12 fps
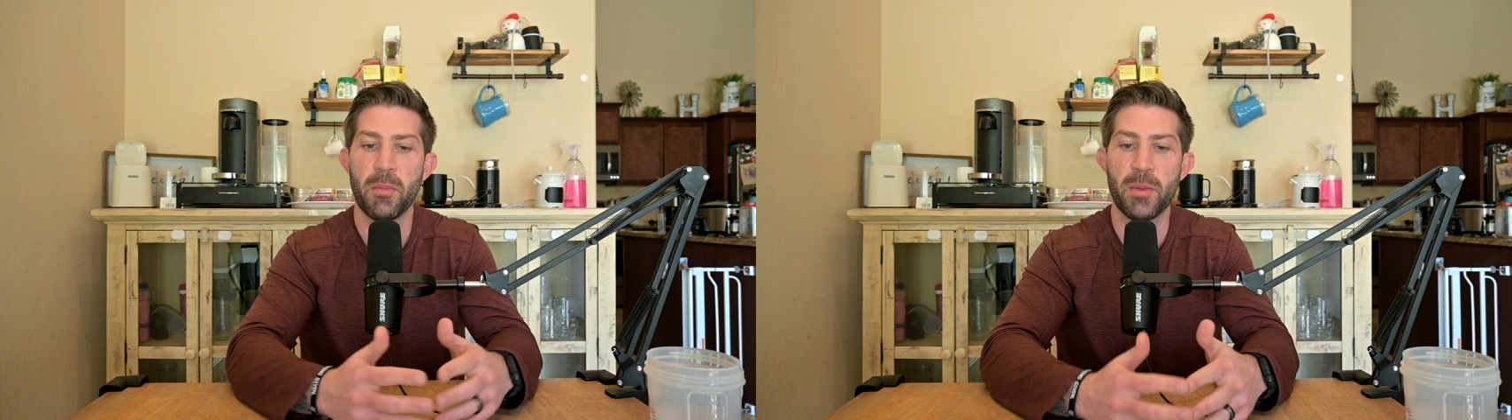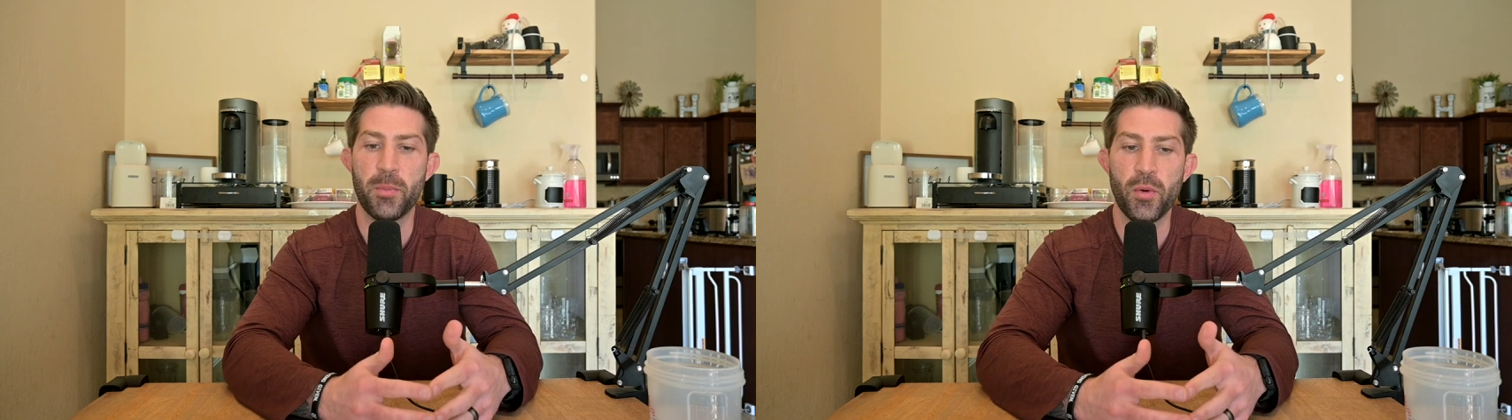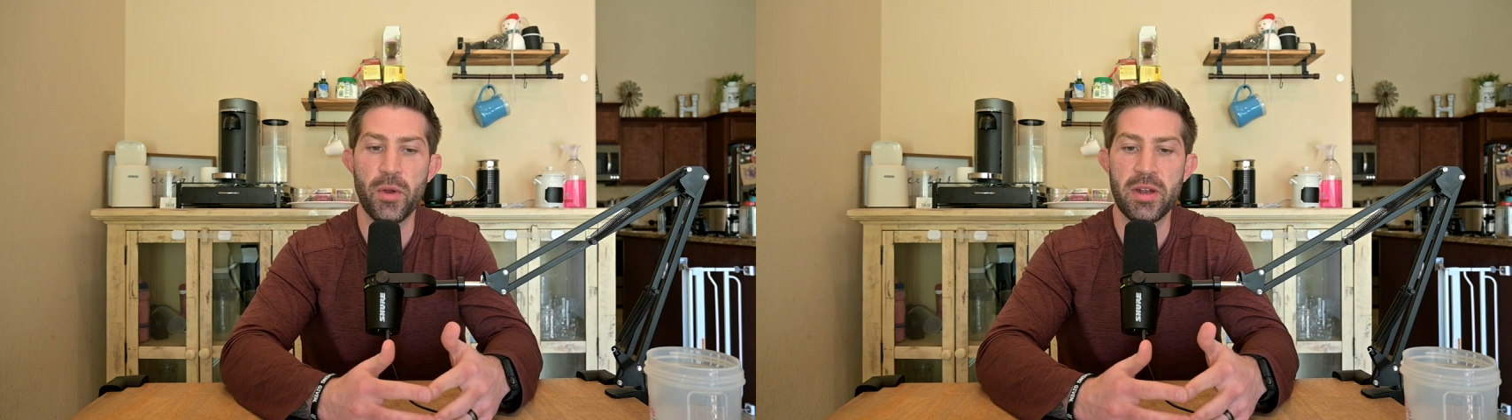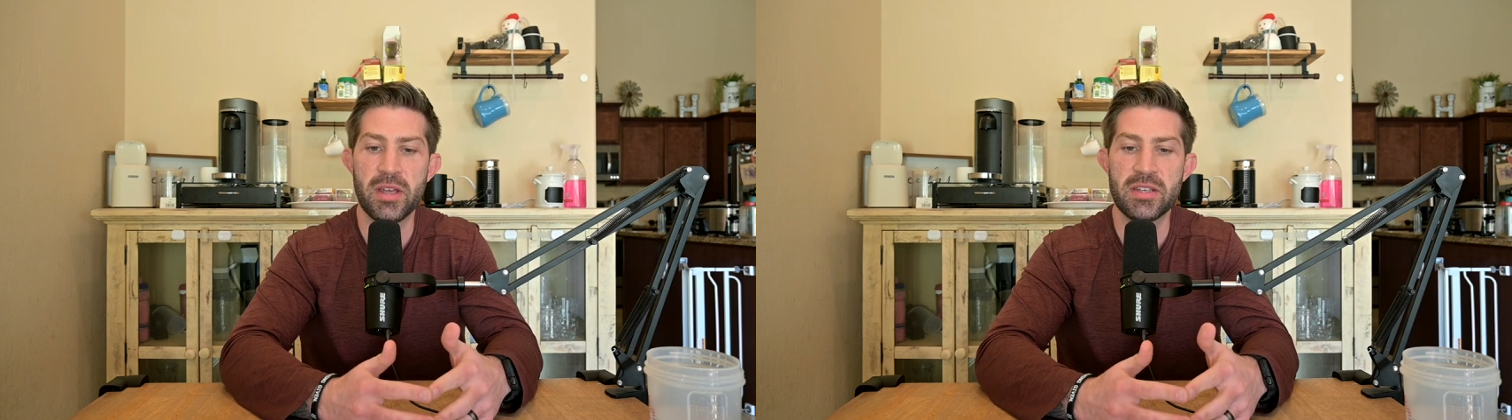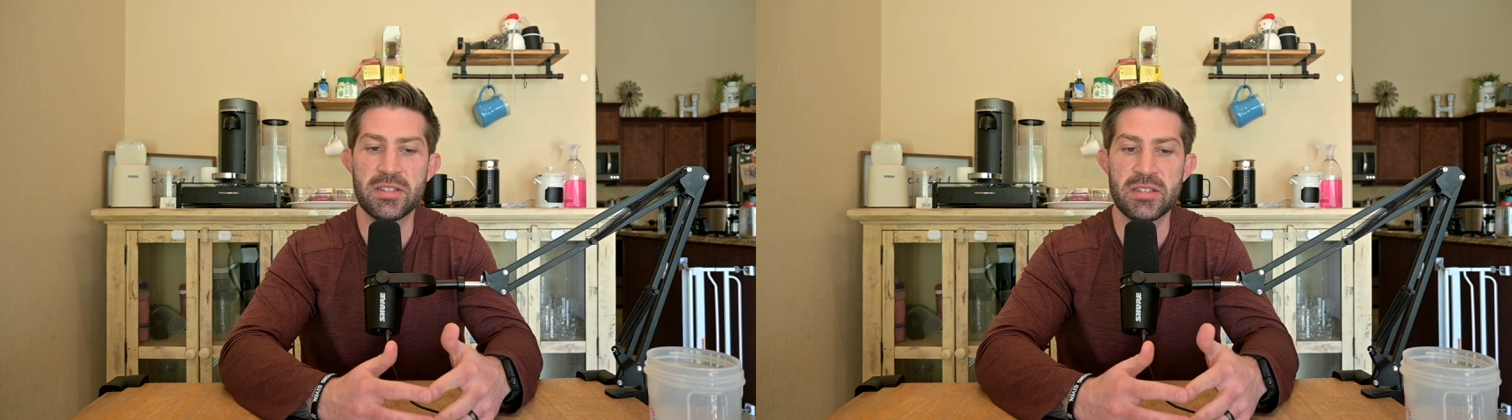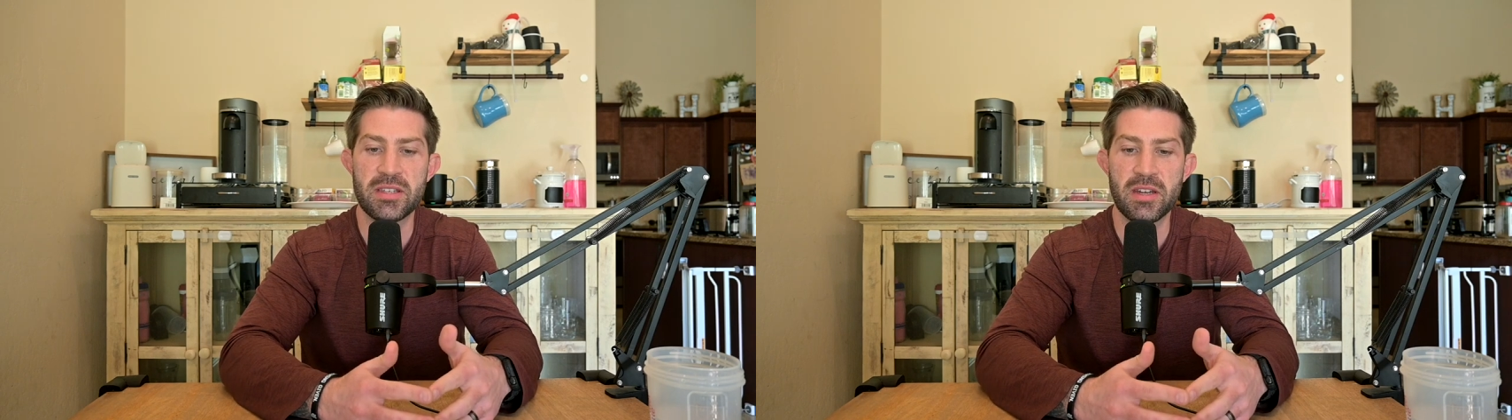my point
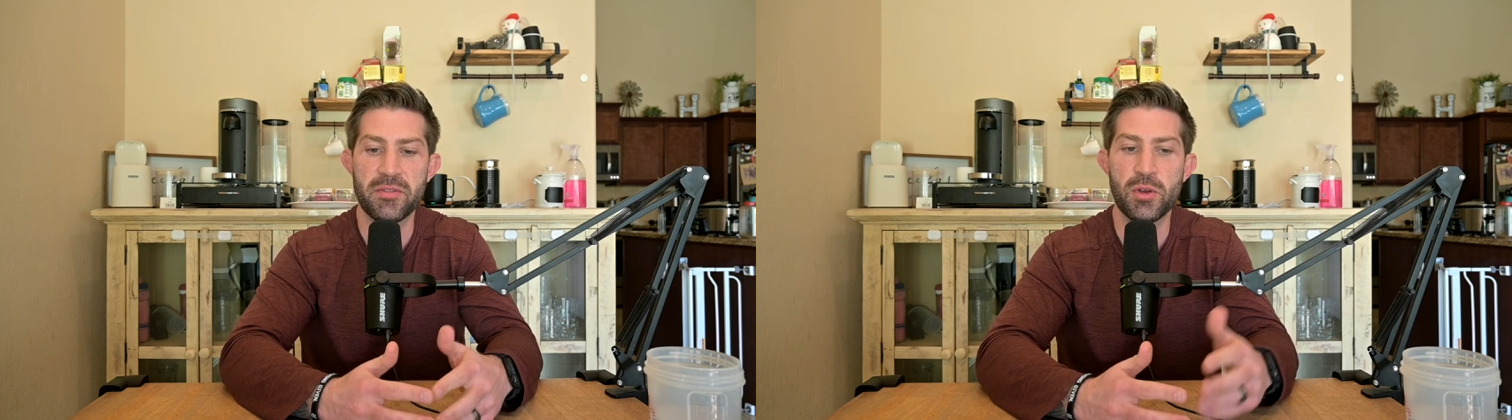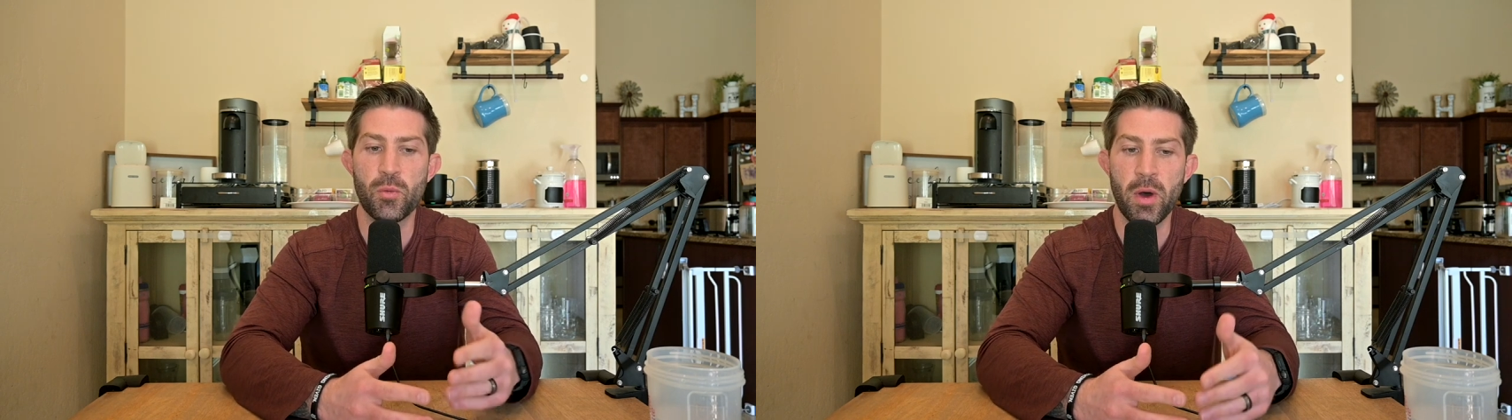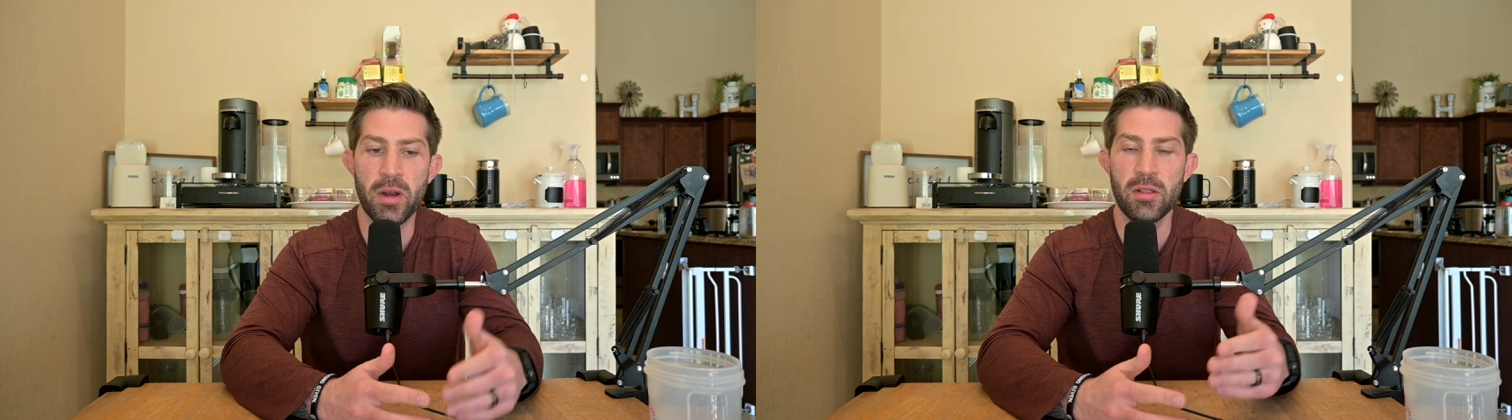is, is that if you want